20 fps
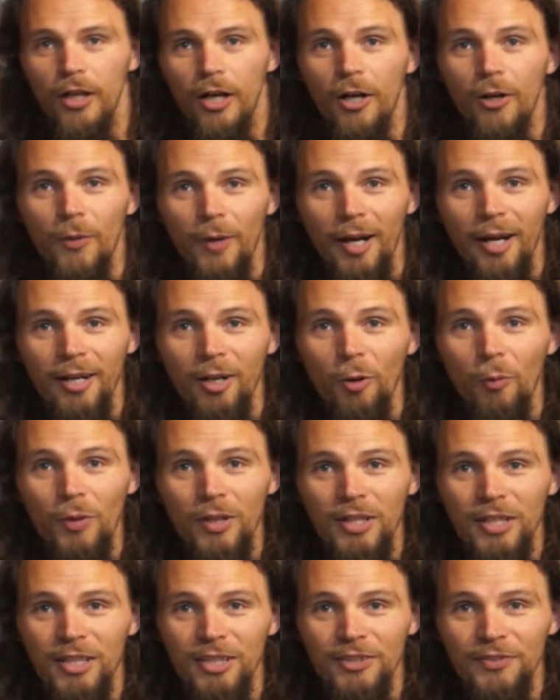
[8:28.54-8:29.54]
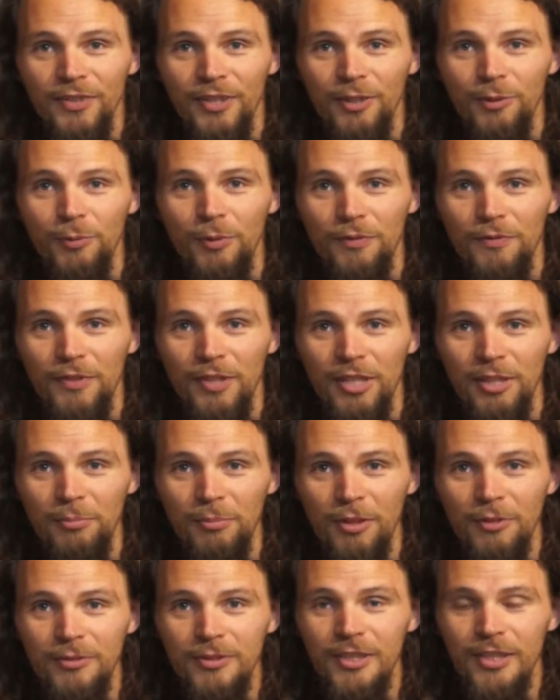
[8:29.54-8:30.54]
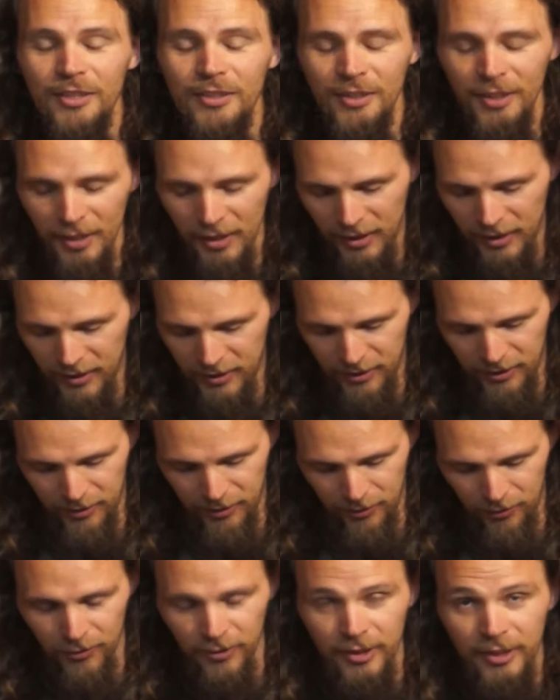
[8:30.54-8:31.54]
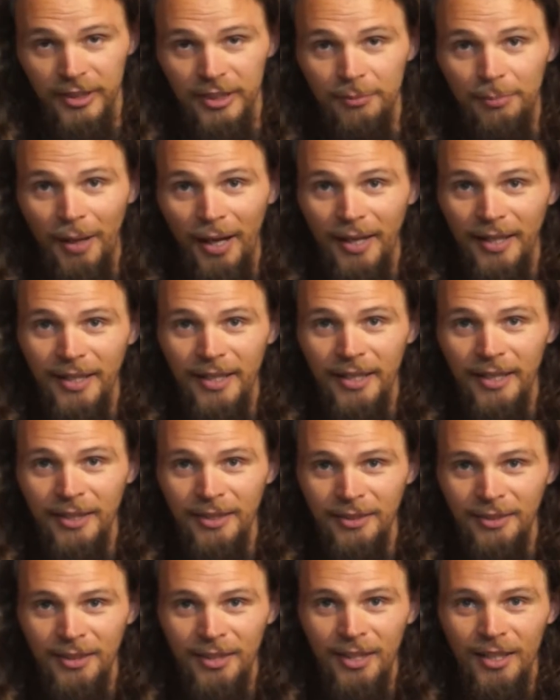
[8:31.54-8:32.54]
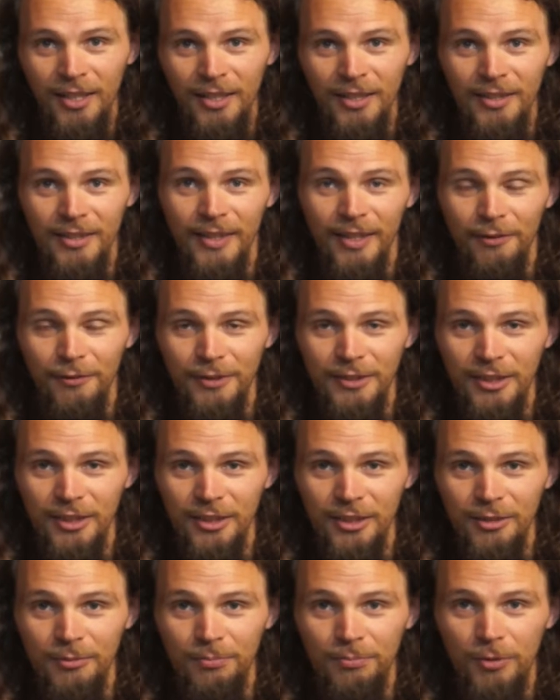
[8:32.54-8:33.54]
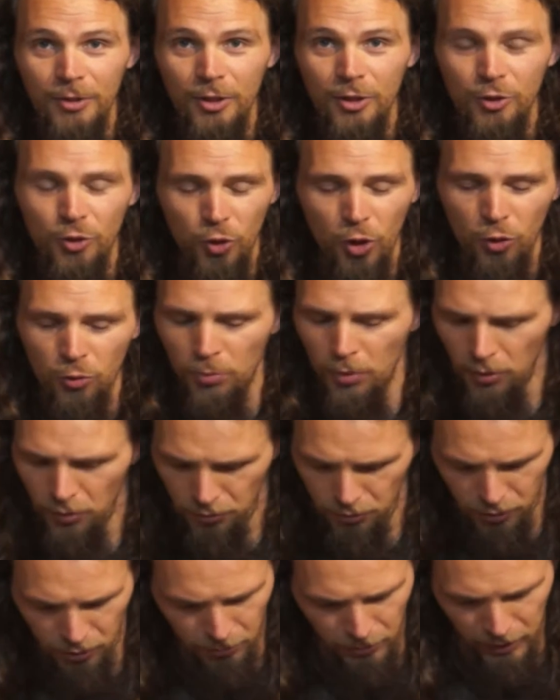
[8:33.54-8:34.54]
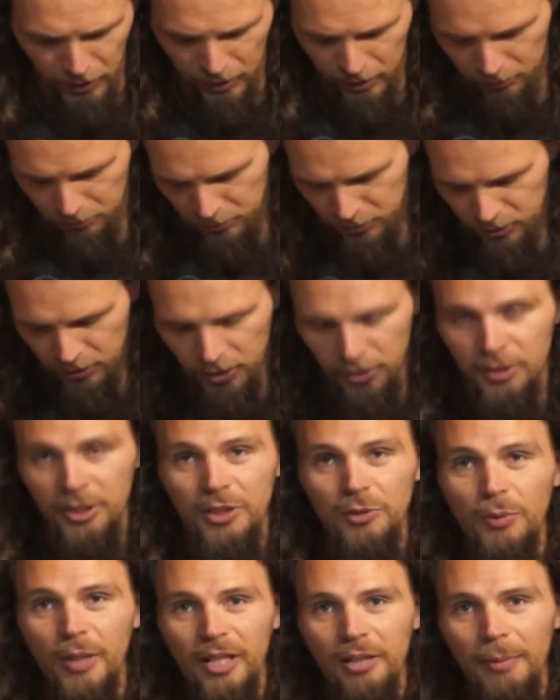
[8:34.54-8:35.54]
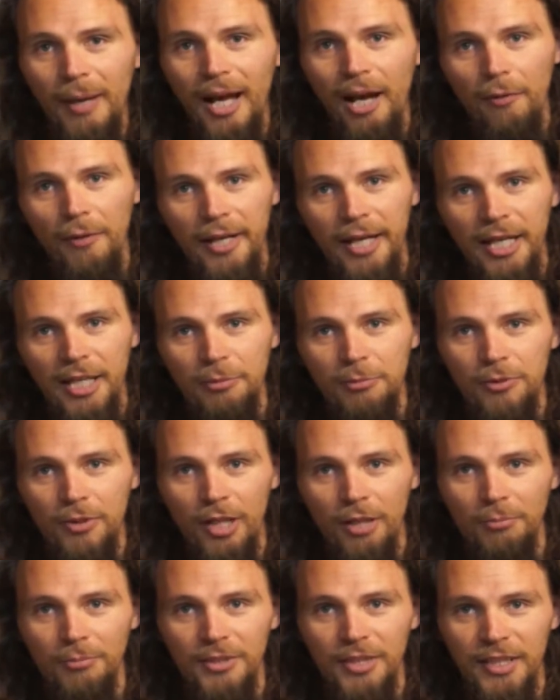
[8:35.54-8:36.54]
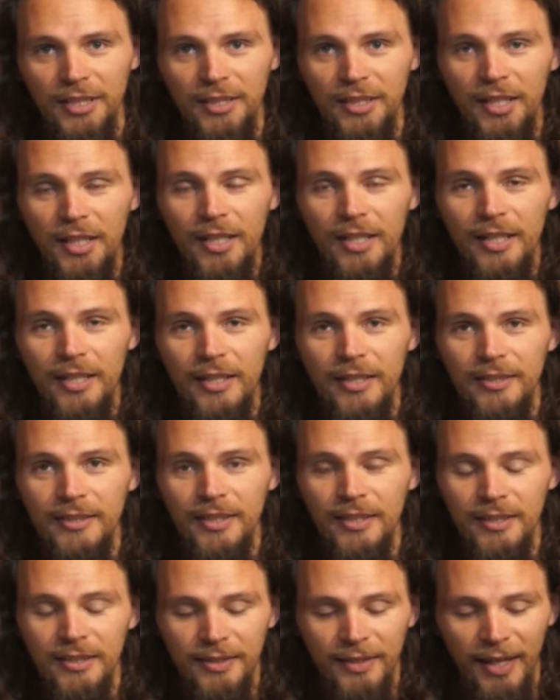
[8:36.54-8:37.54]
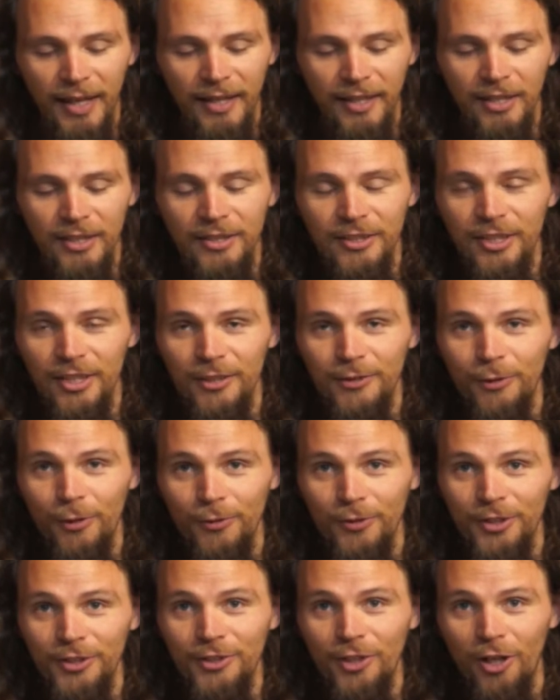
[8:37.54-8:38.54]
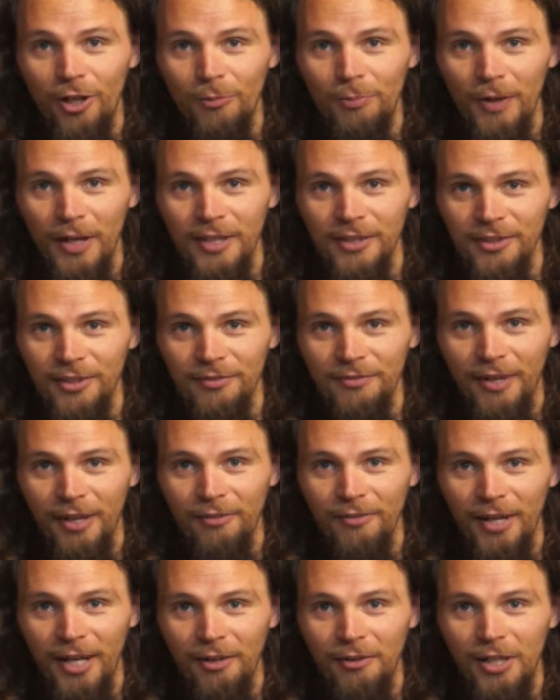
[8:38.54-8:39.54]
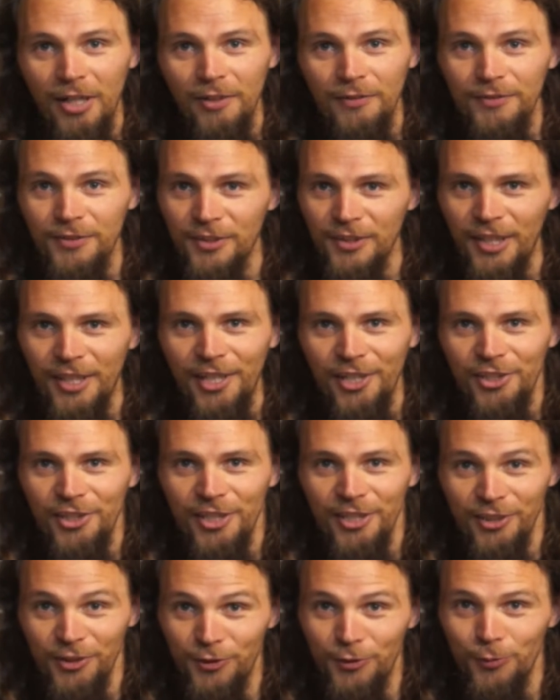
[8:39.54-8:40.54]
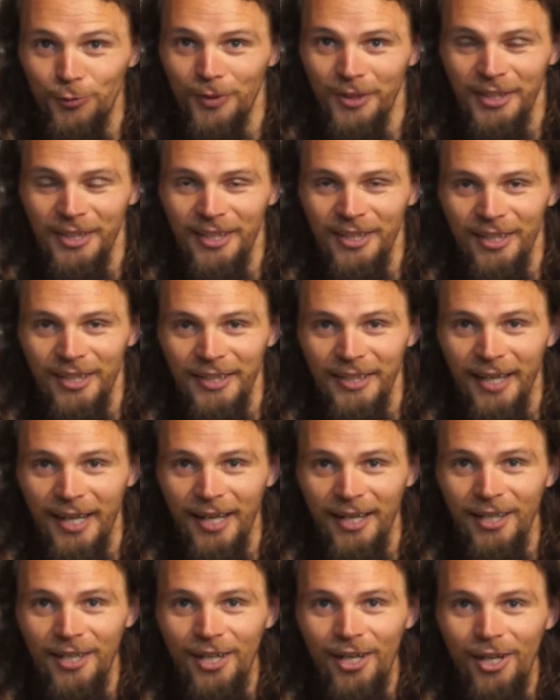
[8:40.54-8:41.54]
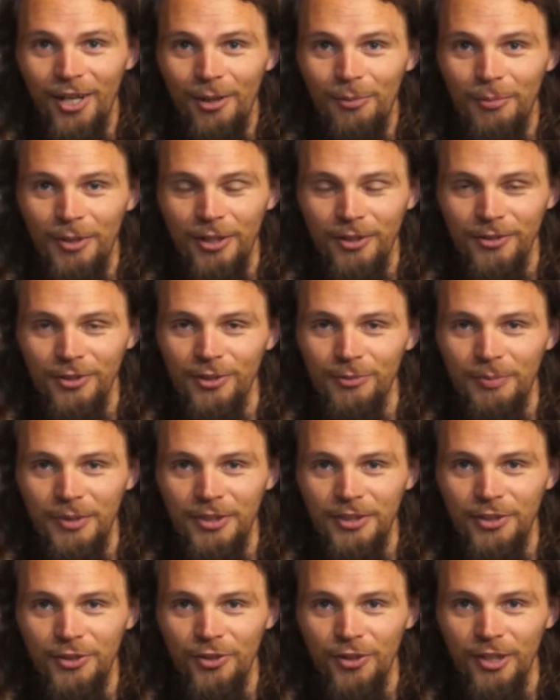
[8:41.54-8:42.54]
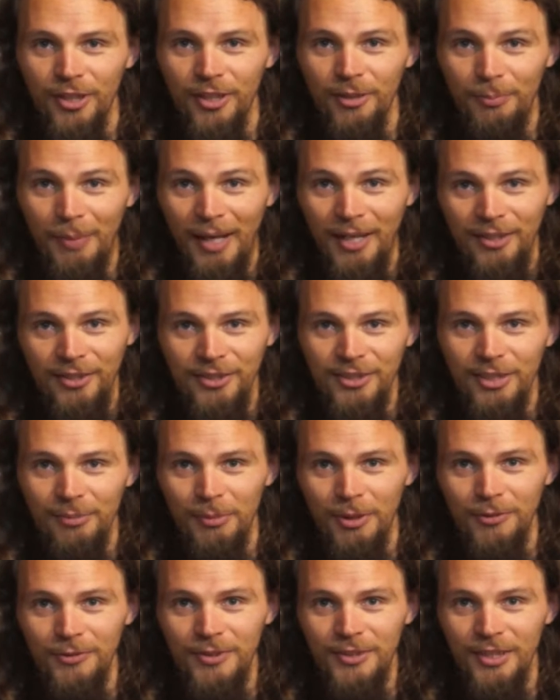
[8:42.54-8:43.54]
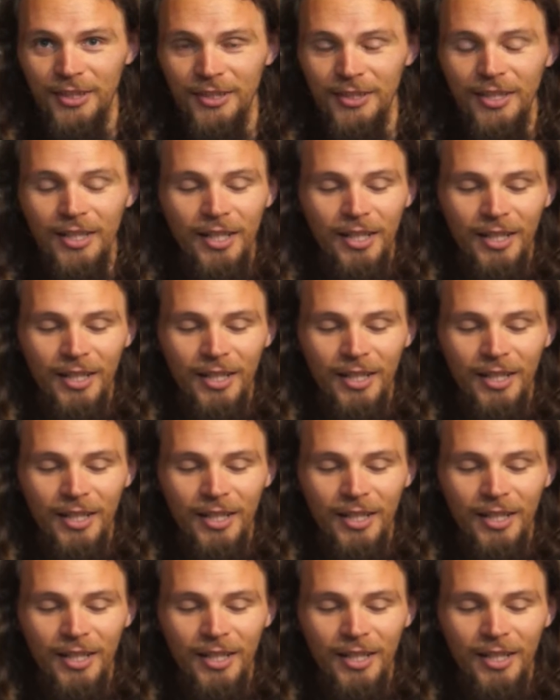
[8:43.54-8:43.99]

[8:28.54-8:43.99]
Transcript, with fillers: Oh, and one last thing with the motor is that on the back here, uh, there is a control box perhaps. This is where the power cable comes in, is uh, that can't go on the top as I found out after initially installing it like that because I was busy trying to balance the motor.